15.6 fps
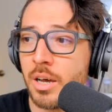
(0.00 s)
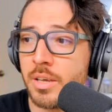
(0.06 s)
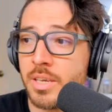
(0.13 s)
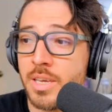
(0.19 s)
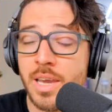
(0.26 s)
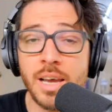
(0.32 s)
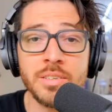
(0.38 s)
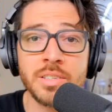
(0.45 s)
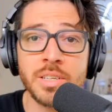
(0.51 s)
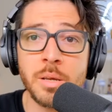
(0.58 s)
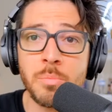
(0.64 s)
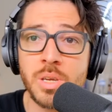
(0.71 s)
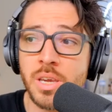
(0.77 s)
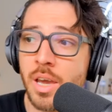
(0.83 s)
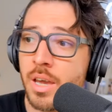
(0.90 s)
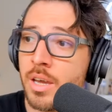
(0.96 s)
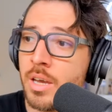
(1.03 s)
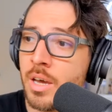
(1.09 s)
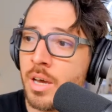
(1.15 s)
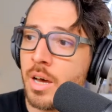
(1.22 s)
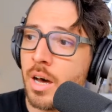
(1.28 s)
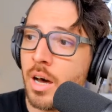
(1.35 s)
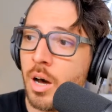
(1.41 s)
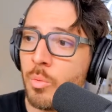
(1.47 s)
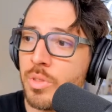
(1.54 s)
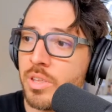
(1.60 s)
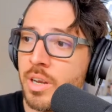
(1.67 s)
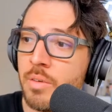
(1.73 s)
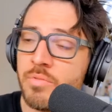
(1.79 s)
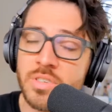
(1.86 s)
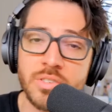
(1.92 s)
He has an MBA with
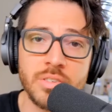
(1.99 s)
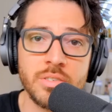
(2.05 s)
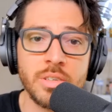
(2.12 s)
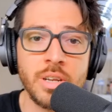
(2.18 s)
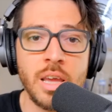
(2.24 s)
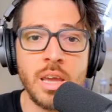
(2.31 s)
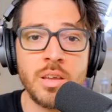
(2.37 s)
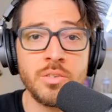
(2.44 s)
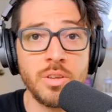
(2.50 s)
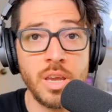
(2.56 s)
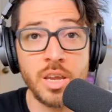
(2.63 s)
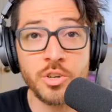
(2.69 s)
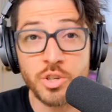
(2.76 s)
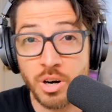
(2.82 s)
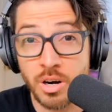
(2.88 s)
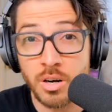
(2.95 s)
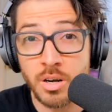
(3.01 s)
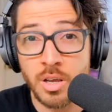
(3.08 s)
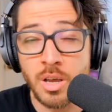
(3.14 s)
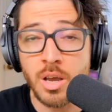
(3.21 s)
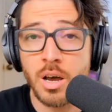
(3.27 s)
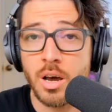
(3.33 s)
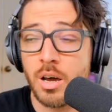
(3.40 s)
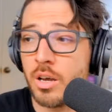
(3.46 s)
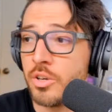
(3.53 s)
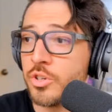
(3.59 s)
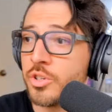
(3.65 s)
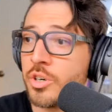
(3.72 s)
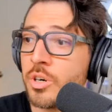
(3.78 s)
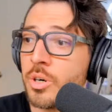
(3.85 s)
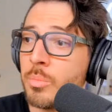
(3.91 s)
an emphasis in HR,
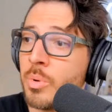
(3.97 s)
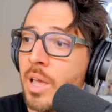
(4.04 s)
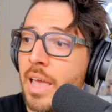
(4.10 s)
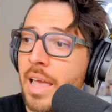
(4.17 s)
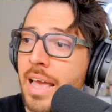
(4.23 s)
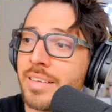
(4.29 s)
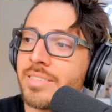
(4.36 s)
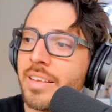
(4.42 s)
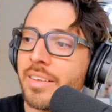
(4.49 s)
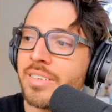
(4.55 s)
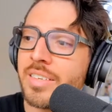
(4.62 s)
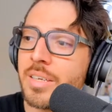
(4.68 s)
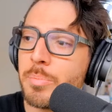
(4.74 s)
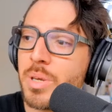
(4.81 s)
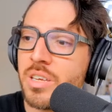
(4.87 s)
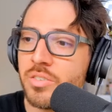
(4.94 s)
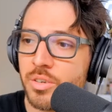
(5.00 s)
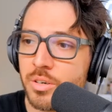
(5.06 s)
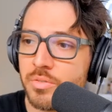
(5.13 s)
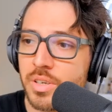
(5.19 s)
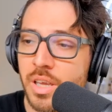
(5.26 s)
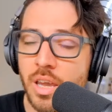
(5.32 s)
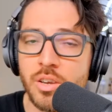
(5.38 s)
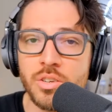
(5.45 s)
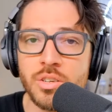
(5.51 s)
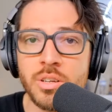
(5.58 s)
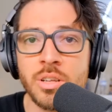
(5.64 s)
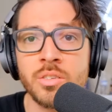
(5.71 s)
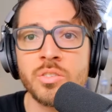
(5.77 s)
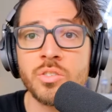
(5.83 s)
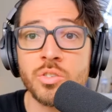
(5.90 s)
SHRM SCP certification,
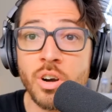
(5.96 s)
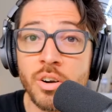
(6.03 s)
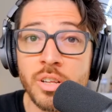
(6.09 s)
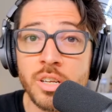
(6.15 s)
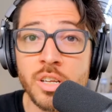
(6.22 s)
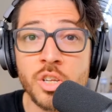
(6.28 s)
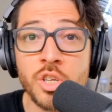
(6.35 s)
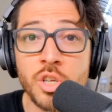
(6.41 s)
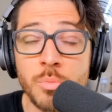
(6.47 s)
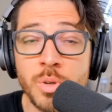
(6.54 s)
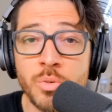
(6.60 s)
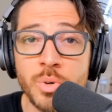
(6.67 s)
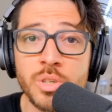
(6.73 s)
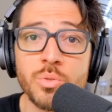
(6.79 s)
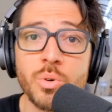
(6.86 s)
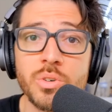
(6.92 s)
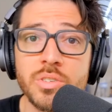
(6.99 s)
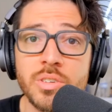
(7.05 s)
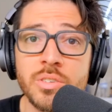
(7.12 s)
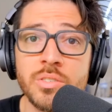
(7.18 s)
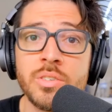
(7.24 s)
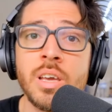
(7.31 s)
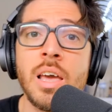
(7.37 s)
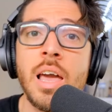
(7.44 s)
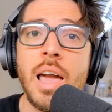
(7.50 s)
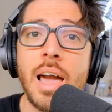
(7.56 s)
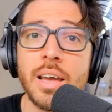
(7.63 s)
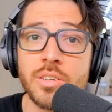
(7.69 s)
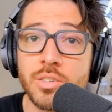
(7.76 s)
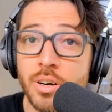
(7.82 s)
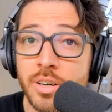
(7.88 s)
and started in human resources
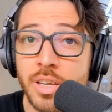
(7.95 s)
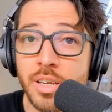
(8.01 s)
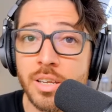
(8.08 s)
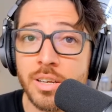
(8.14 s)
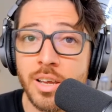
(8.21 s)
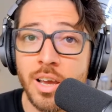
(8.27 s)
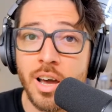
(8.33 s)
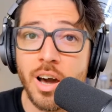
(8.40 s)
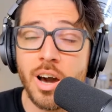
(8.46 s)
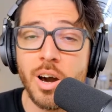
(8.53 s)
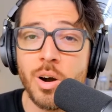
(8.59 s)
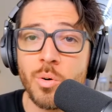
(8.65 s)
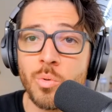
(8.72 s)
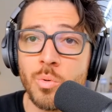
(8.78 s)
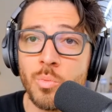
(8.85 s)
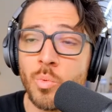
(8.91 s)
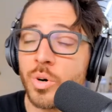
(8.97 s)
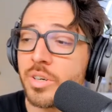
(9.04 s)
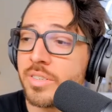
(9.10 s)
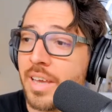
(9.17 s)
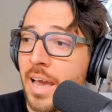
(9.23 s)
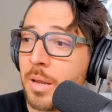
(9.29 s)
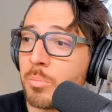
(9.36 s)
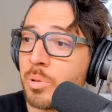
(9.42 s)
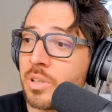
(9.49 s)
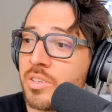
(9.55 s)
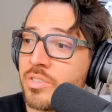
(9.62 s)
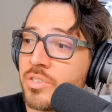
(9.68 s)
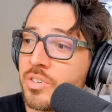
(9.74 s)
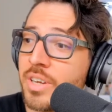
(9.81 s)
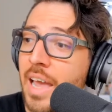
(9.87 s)
at Target, worked at
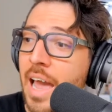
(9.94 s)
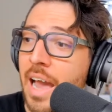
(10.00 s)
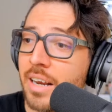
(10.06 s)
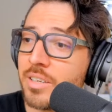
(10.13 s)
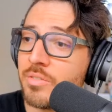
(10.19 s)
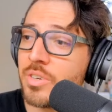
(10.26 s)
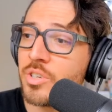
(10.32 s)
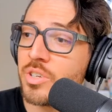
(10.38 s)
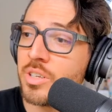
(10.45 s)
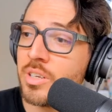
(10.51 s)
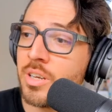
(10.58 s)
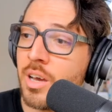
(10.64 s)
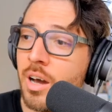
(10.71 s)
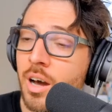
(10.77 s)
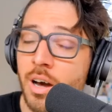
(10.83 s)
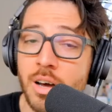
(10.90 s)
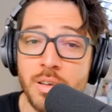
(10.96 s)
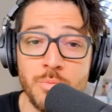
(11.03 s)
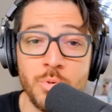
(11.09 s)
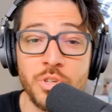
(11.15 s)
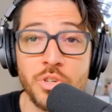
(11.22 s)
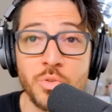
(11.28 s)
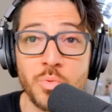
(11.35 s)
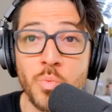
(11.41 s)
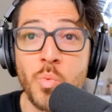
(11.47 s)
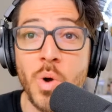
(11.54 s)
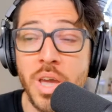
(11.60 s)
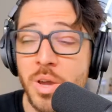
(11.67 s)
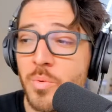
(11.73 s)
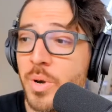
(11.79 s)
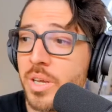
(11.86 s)
Blizzard Activision, which is
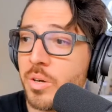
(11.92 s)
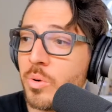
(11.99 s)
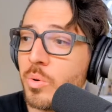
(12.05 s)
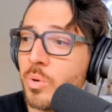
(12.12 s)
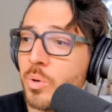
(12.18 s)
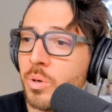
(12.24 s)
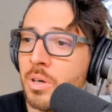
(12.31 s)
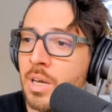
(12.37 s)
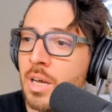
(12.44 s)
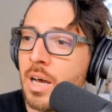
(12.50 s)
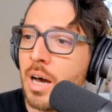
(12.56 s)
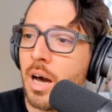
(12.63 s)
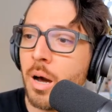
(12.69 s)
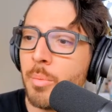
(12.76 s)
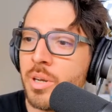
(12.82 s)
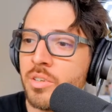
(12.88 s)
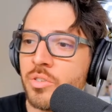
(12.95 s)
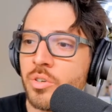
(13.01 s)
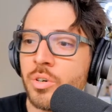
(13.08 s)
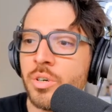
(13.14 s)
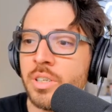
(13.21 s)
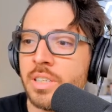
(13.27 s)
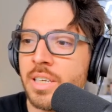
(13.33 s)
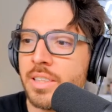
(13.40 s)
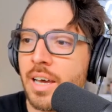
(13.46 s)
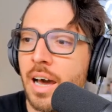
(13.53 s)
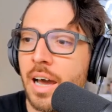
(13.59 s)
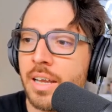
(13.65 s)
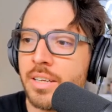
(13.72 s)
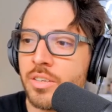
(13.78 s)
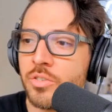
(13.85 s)
way, way cool, and is currently at the
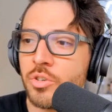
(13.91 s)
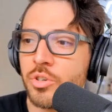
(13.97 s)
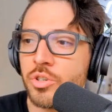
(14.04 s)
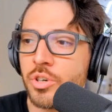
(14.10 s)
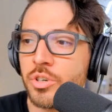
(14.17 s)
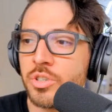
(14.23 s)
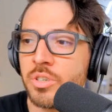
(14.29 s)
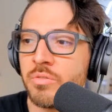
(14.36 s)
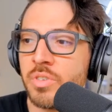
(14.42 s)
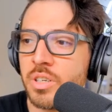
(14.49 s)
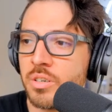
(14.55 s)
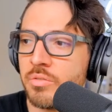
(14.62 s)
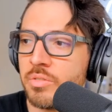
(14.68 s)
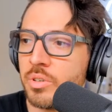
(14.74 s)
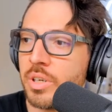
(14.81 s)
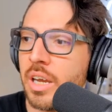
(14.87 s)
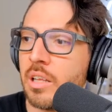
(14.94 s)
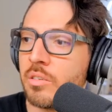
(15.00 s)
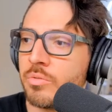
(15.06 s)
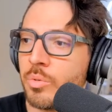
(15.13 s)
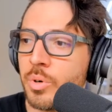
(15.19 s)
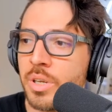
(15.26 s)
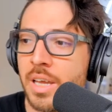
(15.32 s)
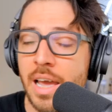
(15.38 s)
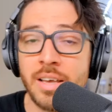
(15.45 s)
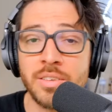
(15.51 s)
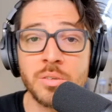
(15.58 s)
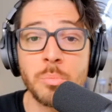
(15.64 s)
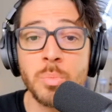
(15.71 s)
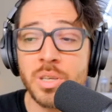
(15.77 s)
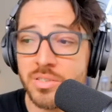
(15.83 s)
High Desert Church in Victorville, California as
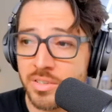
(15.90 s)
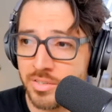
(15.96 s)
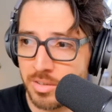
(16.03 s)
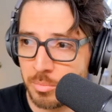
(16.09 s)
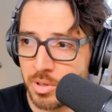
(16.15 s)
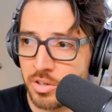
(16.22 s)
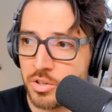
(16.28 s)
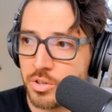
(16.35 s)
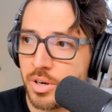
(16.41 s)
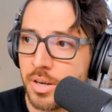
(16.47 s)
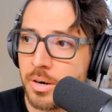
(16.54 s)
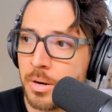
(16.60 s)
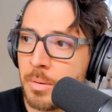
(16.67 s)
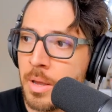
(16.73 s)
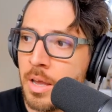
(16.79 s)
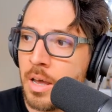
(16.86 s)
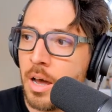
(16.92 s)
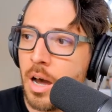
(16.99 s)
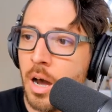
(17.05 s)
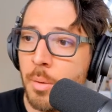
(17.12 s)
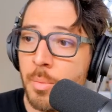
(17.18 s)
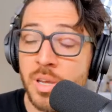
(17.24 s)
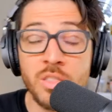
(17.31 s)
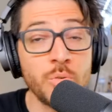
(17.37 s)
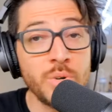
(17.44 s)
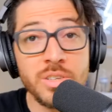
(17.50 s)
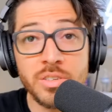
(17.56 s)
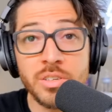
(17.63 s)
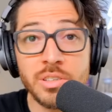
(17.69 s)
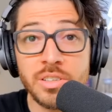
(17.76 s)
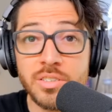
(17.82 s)
a business administrator. And the
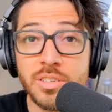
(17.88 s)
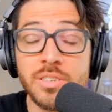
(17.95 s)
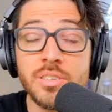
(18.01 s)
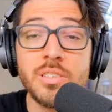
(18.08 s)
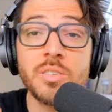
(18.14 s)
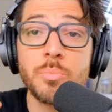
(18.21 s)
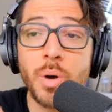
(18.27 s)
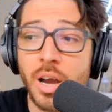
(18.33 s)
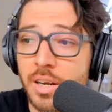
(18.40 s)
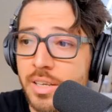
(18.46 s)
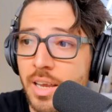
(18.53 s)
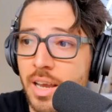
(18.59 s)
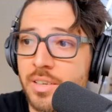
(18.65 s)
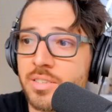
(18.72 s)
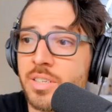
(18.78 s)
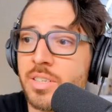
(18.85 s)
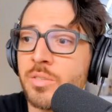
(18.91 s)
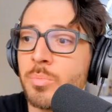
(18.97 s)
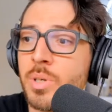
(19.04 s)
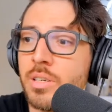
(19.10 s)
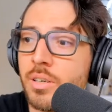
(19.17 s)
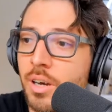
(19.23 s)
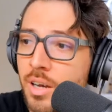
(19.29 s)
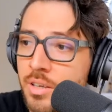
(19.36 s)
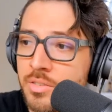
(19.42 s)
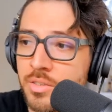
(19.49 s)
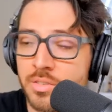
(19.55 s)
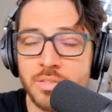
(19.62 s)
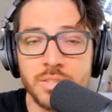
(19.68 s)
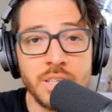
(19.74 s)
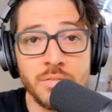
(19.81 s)
reason you're listening to this podcast is because
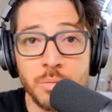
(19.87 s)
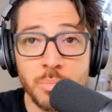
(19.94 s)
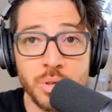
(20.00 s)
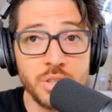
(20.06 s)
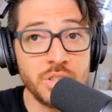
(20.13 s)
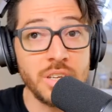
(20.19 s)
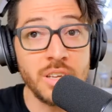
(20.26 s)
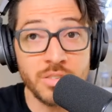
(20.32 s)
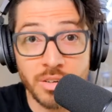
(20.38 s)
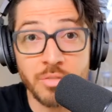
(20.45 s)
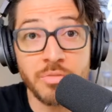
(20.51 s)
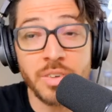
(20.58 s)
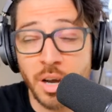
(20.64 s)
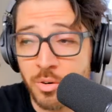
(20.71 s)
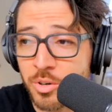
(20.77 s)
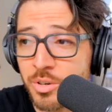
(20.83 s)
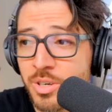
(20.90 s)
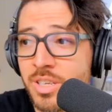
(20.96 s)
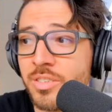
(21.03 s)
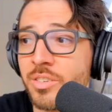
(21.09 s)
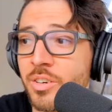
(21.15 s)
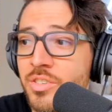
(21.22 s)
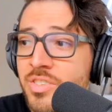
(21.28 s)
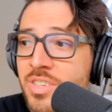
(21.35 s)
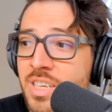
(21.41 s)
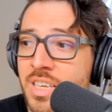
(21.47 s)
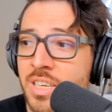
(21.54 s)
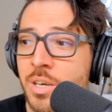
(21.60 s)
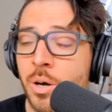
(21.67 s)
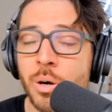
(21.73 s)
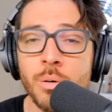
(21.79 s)
Stephen Bush is our founder. He's our
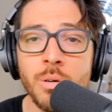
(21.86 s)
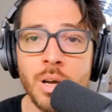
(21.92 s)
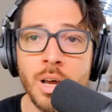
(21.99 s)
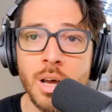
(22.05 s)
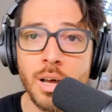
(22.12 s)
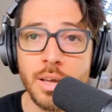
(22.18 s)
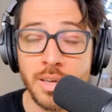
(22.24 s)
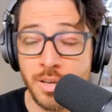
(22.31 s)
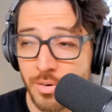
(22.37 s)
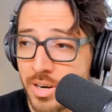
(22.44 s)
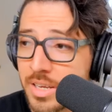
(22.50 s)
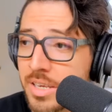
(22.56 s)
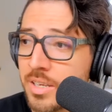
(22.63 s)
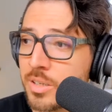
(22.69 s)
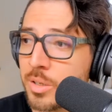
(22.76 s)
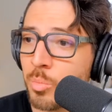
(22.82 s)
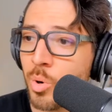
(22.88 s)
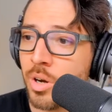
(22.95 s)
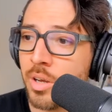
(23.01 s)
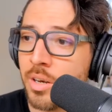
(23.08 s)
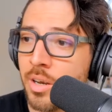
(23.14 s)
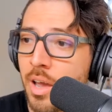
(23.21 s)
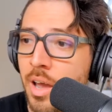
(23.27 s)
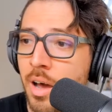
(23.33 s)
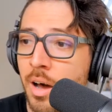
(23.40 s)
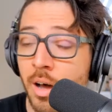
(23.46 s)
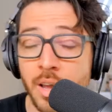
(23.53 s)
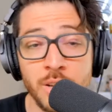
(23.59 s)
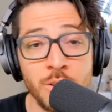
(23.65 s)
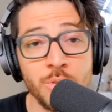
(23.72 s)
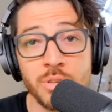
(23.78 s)
CEO here at Kingdom One,
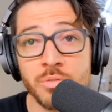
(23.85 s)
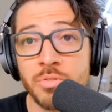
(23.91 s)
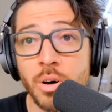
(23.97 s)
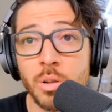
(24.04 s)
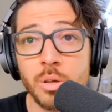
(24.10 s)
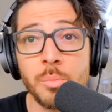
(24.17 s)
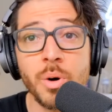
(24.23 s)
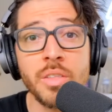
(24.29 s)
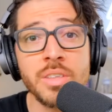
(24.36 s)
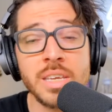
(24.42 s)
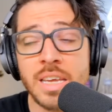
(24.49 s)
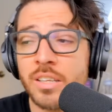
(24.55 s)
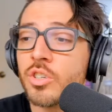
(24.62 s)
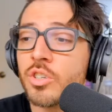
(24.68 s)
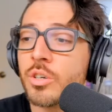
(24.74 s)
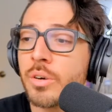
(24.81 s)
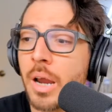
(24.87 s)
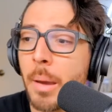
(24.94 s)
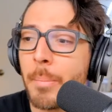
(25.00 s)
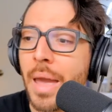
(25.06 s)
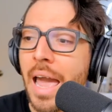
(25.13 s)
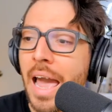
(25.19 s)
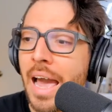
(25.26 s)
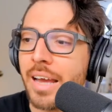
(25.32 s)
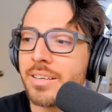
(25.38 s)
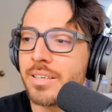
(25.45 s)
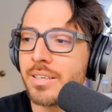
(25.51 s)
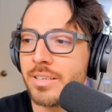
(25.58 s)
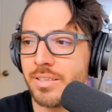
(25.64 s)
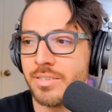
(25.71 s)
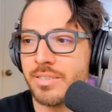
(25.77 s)
and you can follow him on the Instagram at
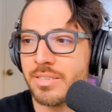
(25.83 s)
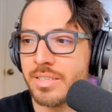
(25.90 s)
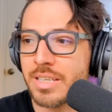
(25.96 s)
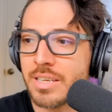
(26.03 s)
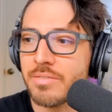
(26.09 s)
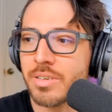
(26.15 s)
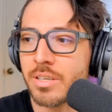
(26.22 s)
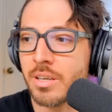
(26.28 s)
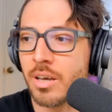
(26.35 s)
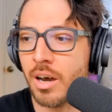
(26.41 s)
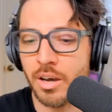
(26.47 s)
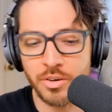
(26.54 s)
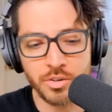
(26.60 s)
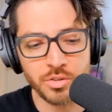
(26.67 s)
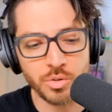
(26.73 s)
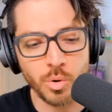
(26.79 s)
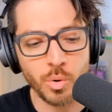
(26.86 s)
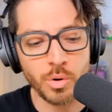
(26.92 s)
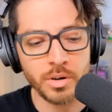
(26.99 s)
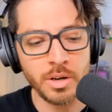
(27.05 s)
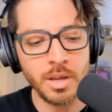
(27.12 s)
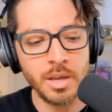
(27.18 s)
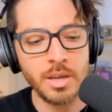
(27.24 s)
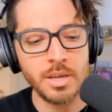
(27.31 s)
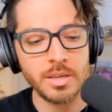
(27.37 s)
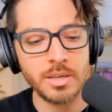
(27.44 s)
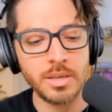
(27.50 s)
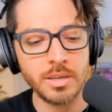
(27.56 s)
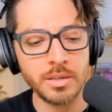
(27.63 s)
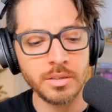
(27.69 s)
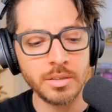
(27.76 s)

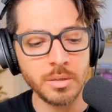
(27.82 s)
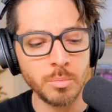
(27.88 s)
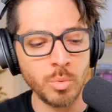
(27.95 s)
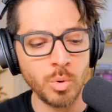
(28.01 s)
Stephen_Kingdom